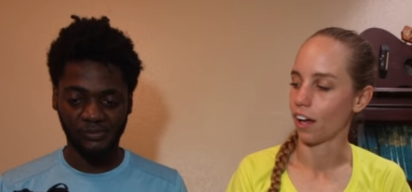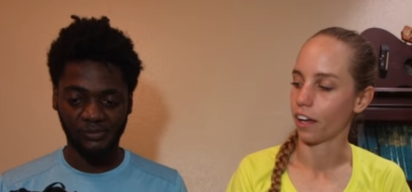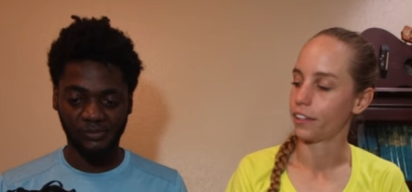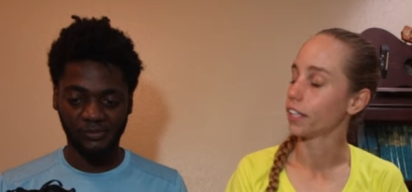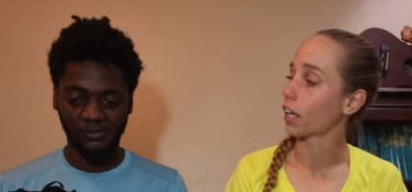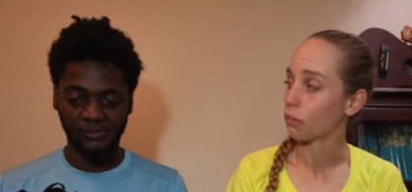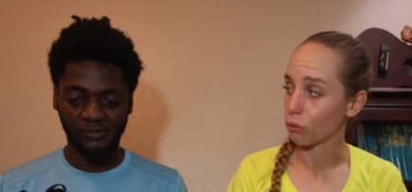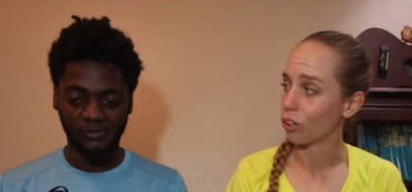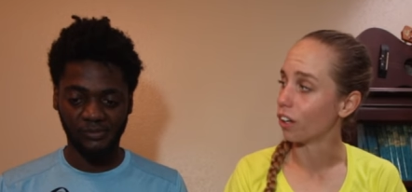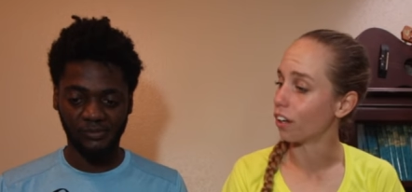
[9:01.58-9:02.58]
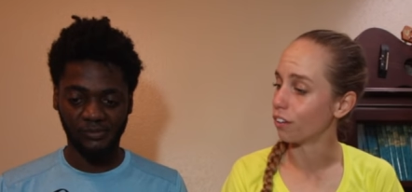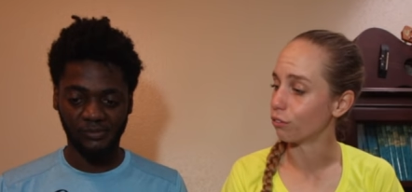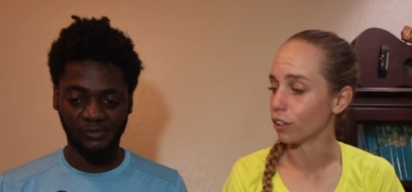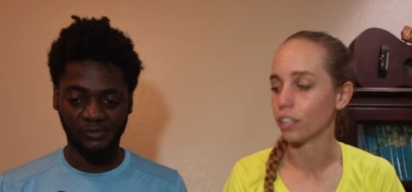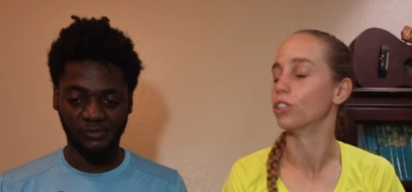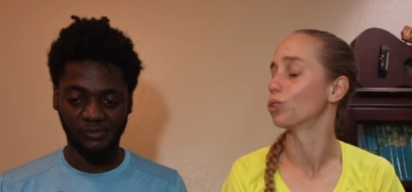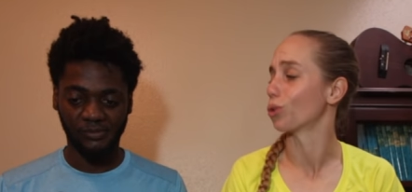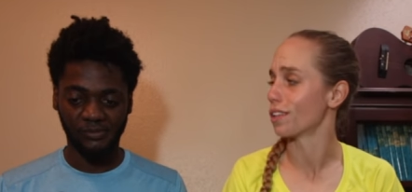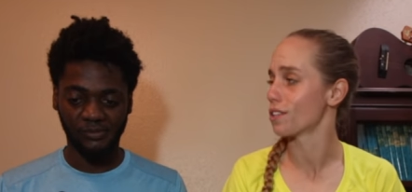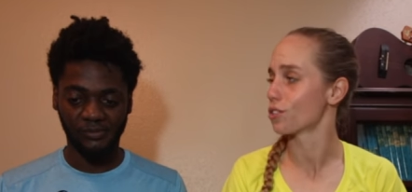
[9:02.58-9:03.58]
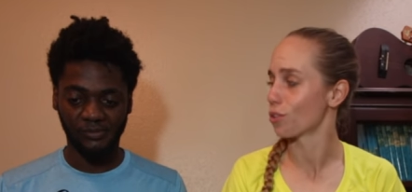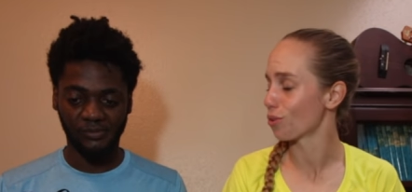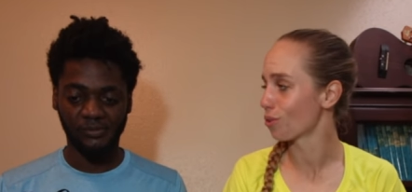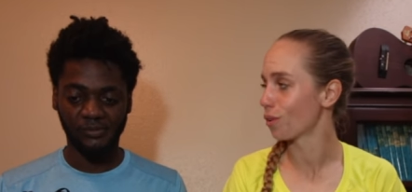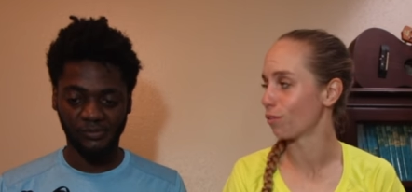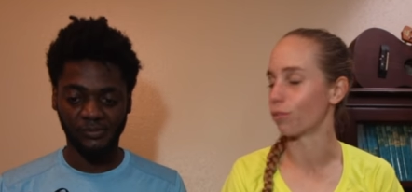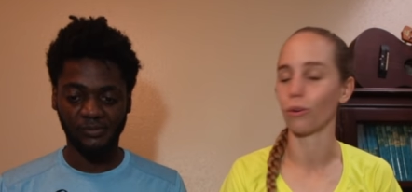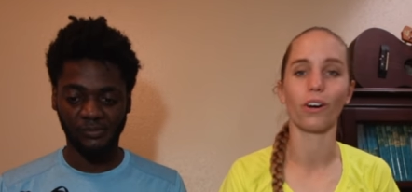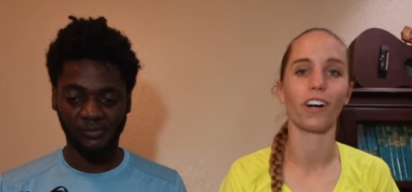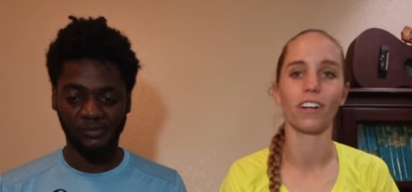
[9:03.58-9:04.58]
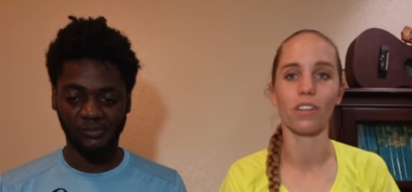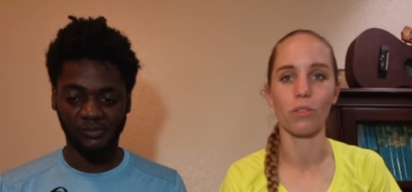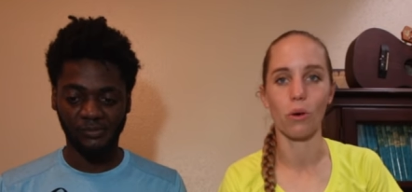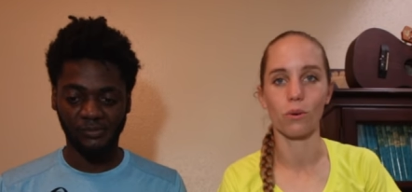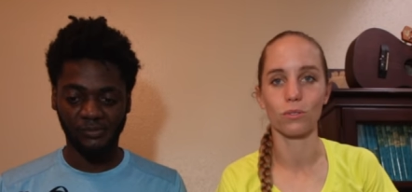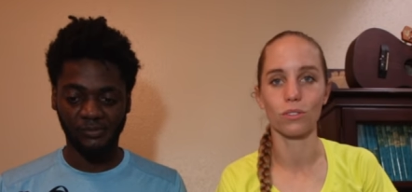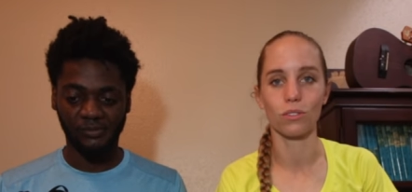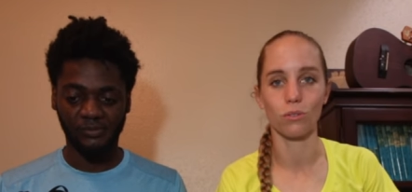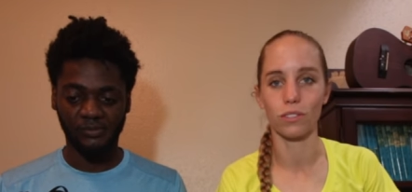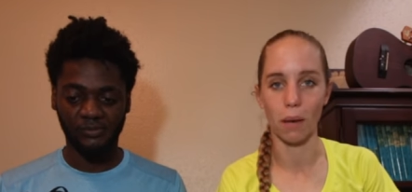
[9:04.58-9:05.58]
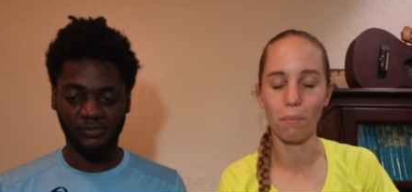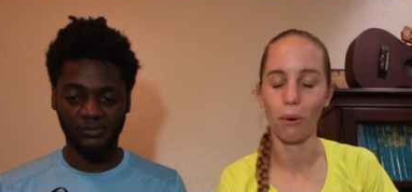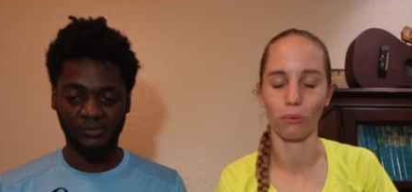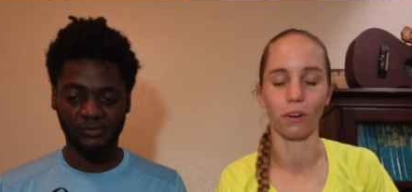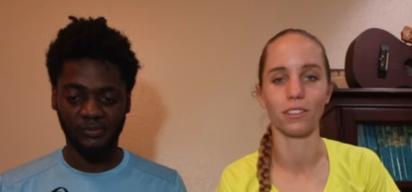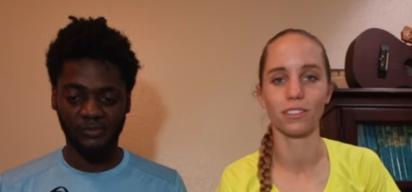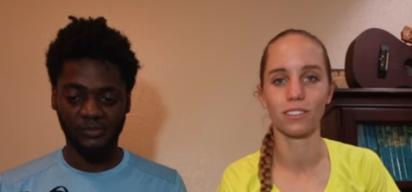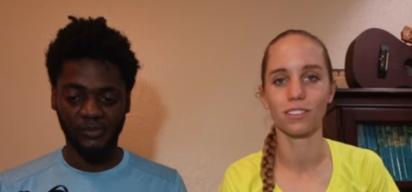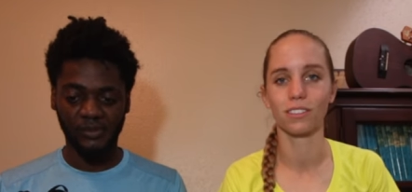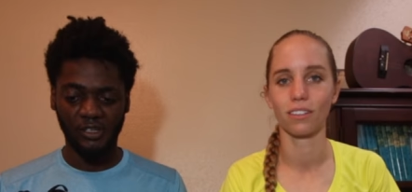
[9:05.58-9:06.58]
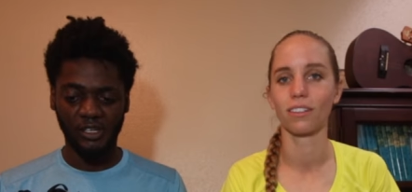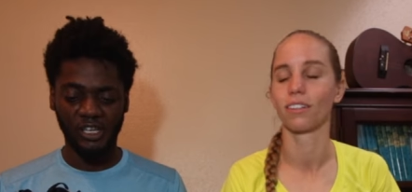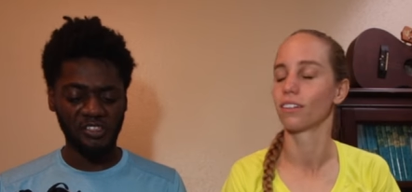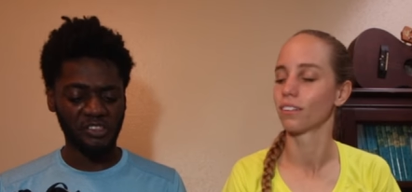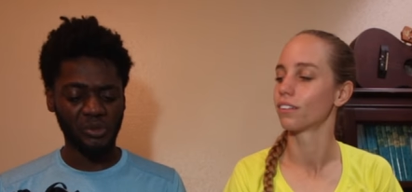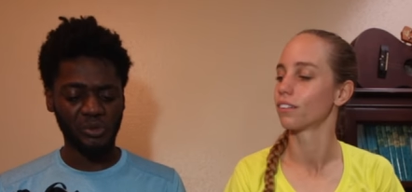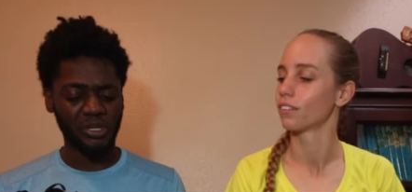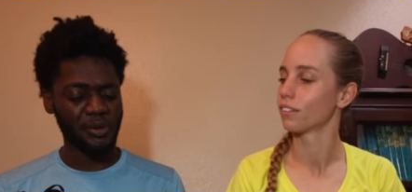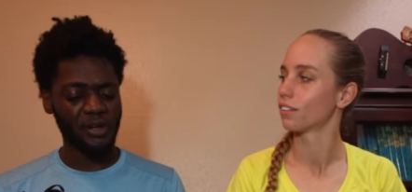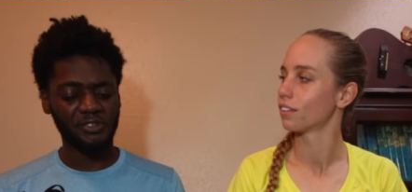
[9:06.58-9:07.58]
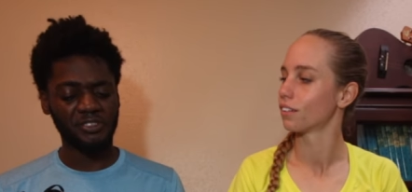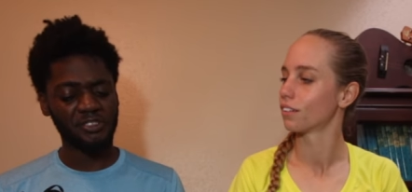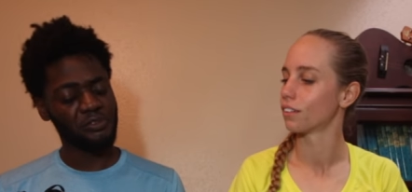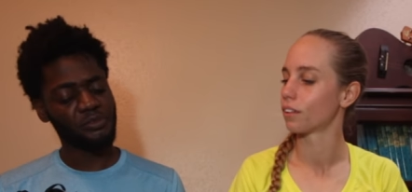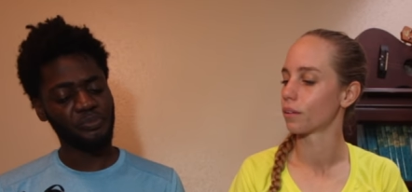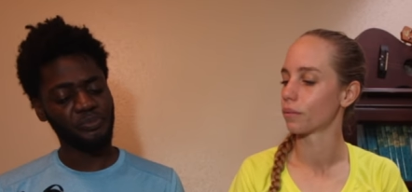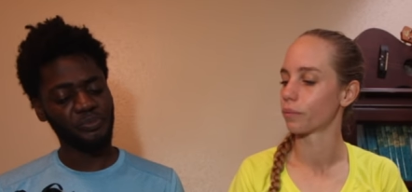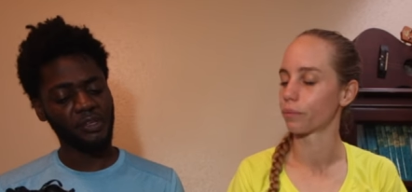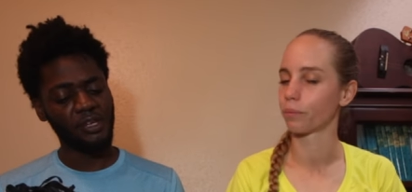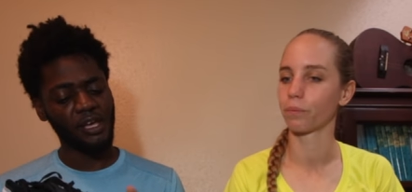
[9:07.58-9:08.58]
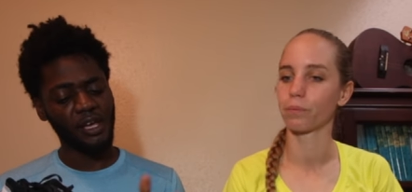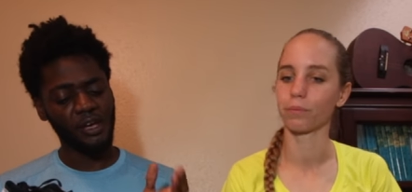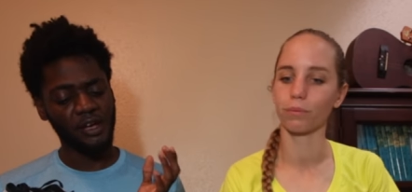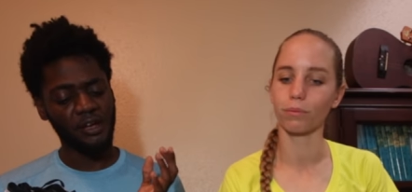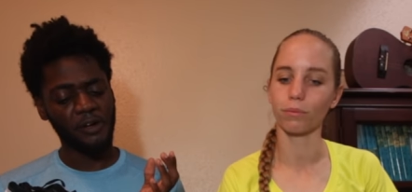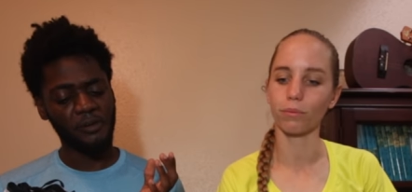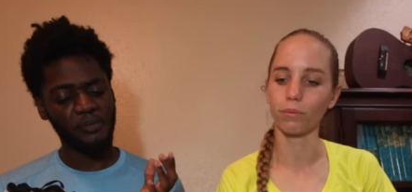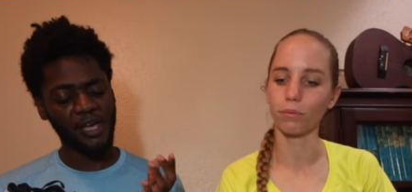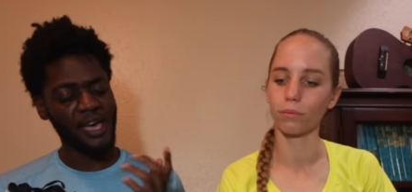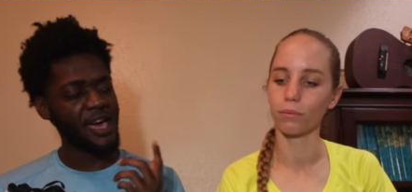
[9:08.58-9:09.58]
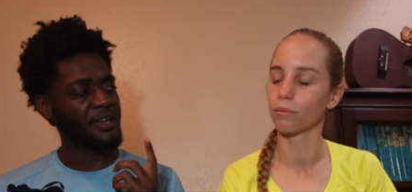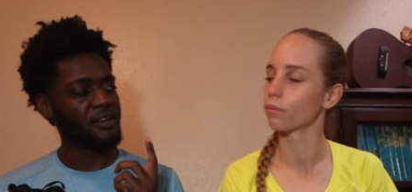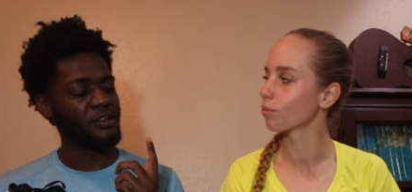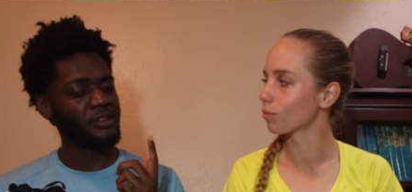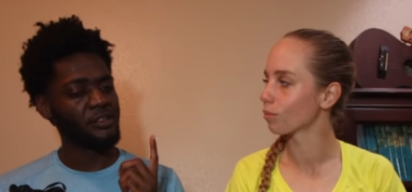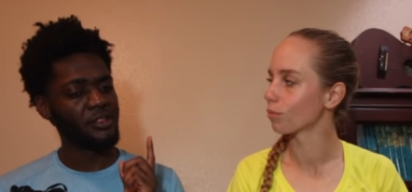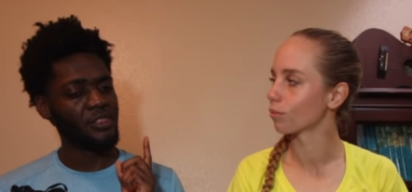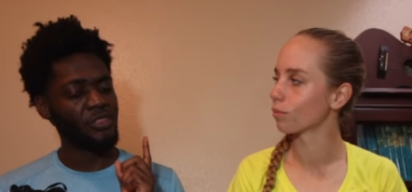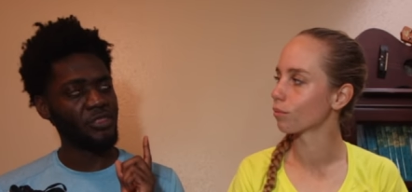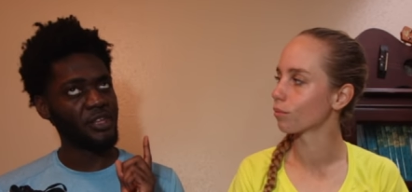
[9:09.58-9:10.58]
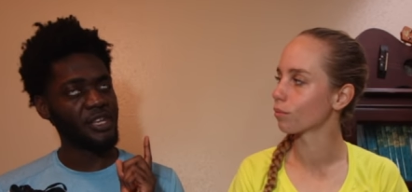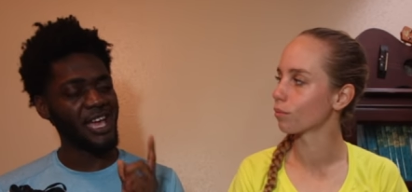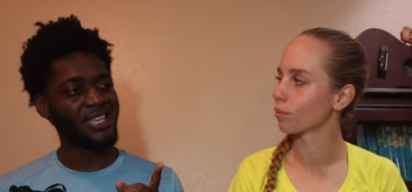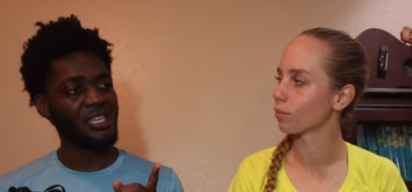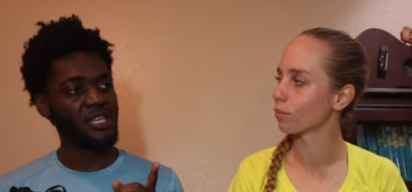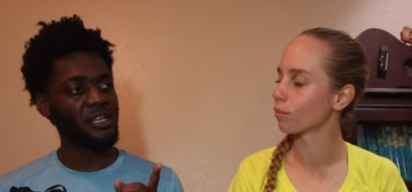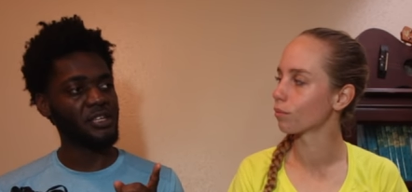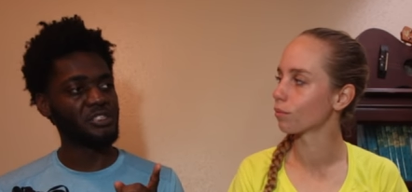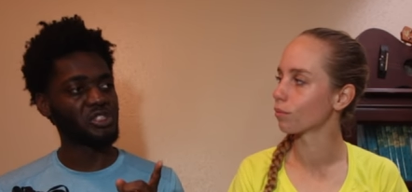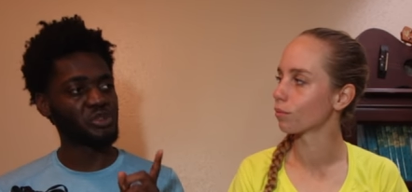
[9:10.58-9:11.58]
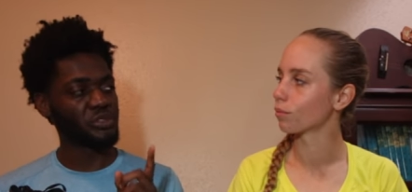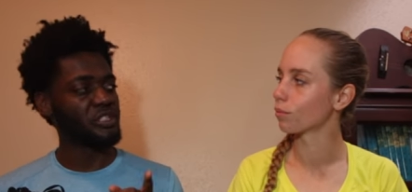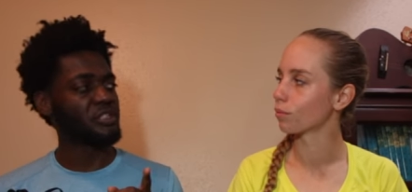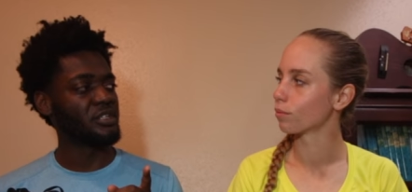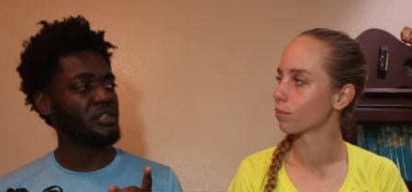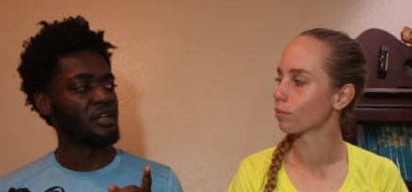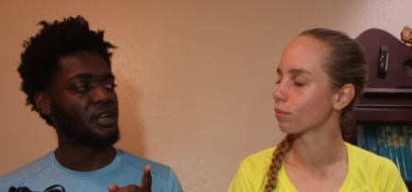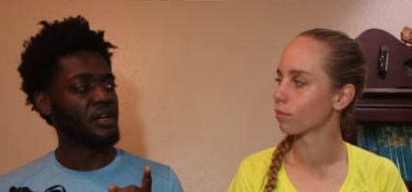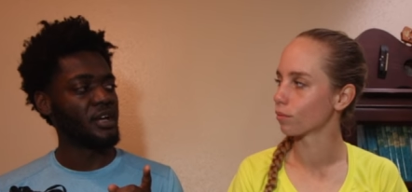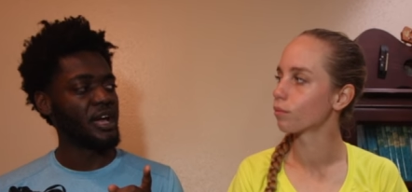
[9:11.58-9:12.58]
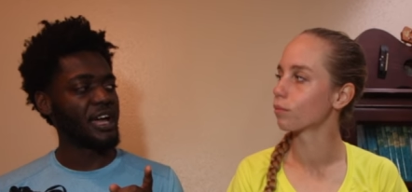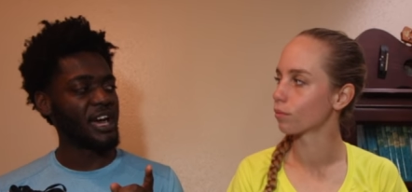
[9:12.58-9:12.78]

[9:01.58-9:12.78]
Speaker 1: I think I'm gonna really enjoy this shoe for those those tempo runs.
Speaker 2: Anything you want to compare this to? Um, I had the Nike Streak. I